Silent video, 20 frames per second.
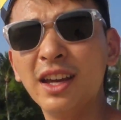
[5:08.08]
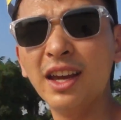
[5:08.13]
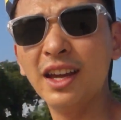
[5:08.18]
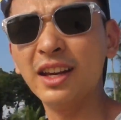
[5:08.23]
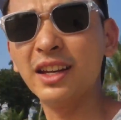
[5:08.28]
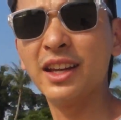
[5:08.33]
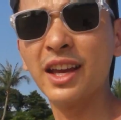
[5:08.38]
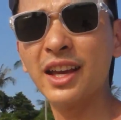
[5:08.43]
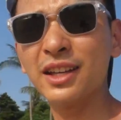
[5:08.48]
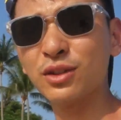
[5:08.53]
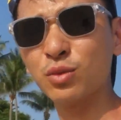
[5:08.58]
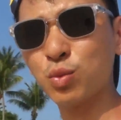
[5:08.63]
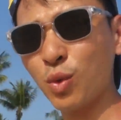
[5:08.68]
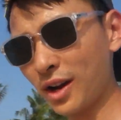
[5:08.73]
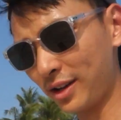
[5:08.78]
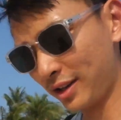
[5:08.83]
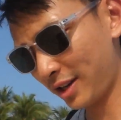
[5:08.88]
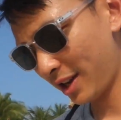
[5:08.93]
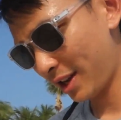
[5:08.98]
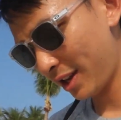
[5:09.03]
and guess
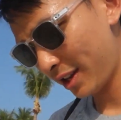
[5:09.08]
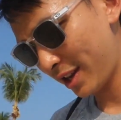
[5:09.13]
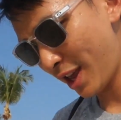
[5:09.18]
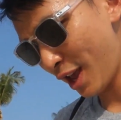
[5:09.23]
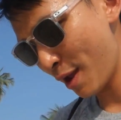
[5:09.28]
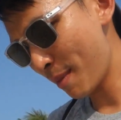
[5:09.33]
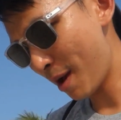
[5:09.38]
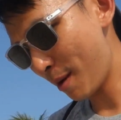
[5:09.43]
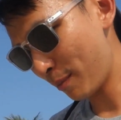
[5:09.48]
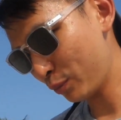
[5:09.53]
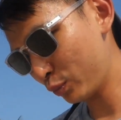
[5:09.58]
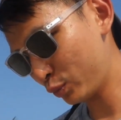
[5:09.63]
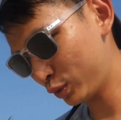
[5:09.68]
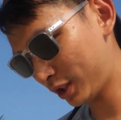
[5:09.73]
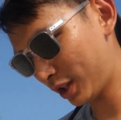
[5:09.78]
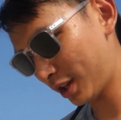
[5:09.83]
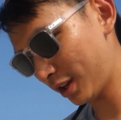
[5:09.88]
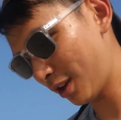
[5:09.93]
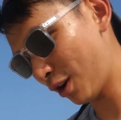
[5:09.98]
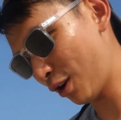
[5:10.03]
what came out
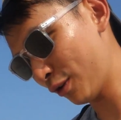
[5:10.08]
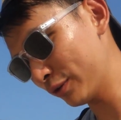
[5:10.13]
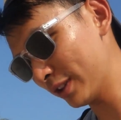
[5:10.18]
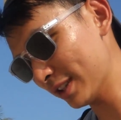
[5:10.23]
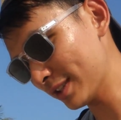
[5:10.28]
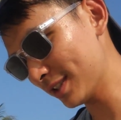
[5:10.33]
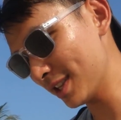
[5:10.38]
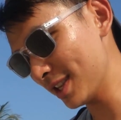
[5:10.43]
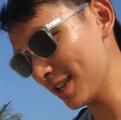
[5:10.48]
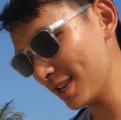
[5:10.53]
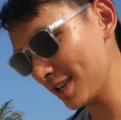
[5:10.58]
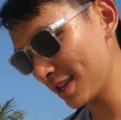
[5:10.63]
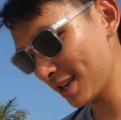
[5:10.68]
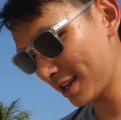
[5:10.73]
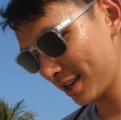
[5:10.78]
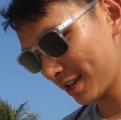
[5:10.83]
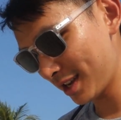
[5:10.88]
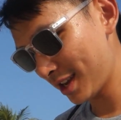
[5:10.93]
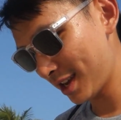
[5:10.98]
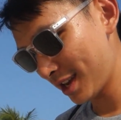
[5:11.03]
of the sea?
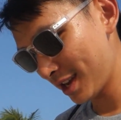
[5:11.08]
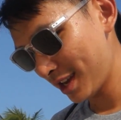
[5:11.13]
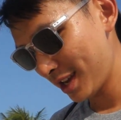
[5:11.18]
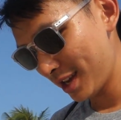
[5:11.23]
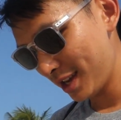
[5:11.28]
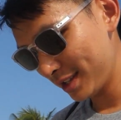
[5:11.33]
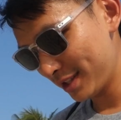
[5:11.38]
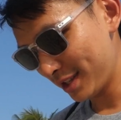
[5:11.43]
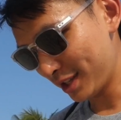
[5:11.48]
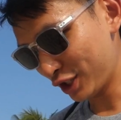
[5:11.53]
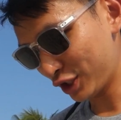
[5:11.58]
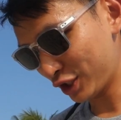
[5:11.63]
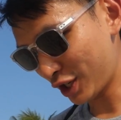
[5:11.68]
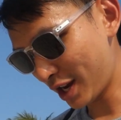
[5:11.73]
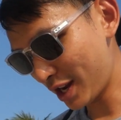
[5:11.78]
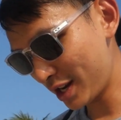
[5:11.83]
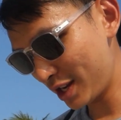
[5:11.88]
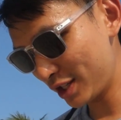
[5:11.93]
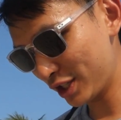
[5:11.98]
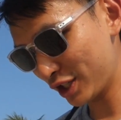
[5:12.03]
It's a
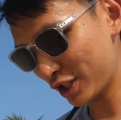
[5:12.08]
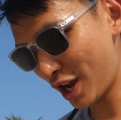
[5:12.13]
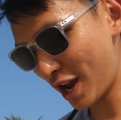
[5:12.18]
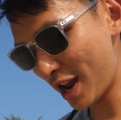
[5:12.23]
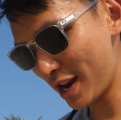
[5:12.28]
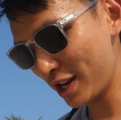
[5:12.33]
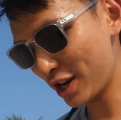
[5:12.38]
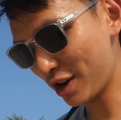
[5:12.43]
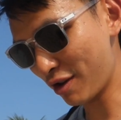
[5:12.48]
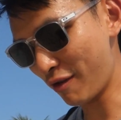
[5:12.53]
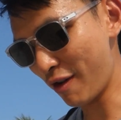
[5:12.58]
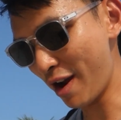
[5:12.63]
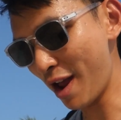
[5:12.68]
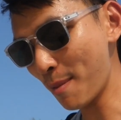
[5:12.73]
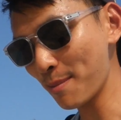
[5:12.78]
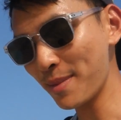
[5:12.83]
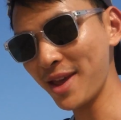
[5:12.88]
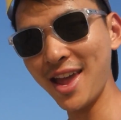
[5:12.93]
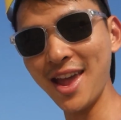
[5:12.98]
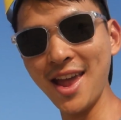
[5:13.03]
shiny, shiny
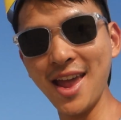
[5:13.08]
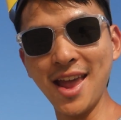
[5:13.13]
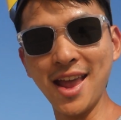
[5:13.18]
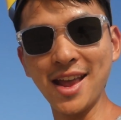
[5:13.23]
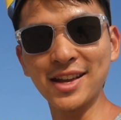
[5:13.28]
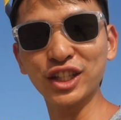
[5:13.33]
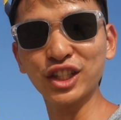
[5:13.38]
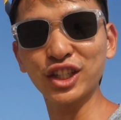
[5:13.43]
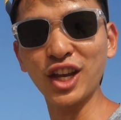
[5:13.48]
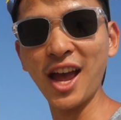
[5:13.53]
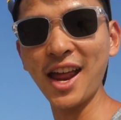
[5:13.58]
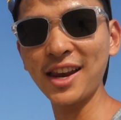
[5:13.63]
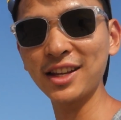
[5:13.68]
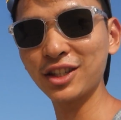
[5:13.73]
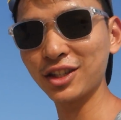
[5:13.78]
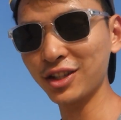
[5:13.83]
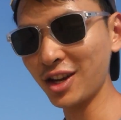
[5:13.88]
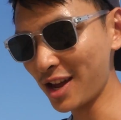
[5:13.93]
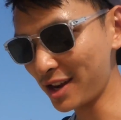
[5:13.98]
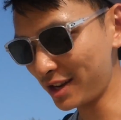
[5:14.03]
Krabby! Shiny,
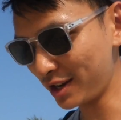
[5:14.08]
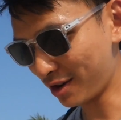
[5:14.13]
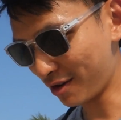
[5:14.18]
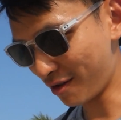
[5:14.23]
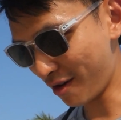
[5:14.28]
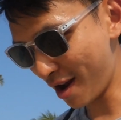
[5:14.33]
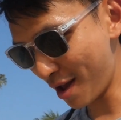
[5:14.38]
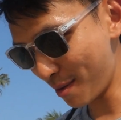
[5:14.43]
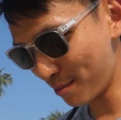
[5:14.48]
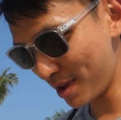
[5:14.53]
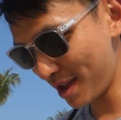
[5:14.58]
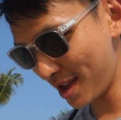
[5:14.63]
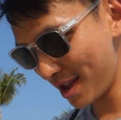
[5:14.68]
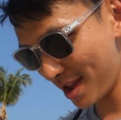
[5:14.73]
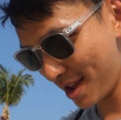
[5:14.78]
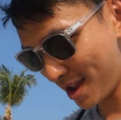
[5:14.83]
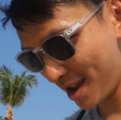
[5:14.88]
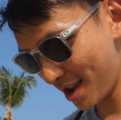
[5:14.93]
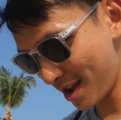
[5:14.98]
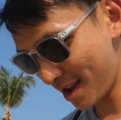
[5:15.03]
shiny
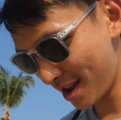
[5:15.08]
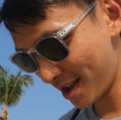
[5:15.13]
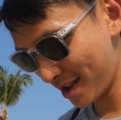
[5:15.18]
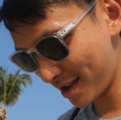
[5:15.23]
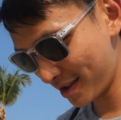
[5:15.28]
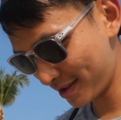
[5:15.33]
Krabby!